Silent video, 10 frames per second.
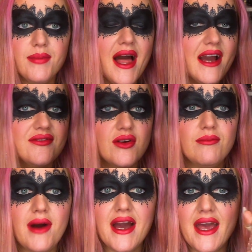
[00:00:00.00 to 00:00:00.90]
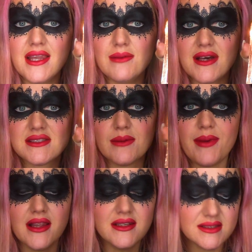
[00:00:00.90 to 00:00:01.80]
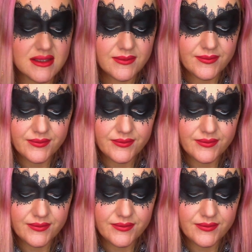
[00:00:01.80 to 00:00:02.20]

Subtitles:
the black from my Illmasqua palette.